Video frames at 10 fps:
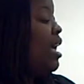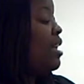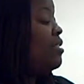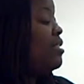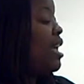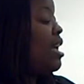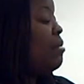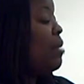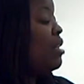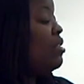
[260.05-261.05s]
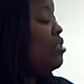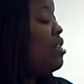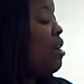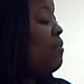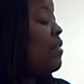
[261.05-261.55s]
and set him on the
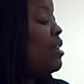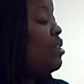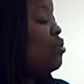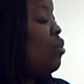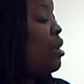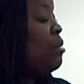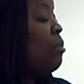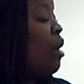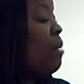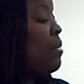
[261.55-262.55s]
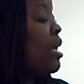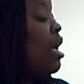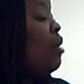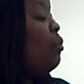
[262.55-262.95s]
shelf in the toy department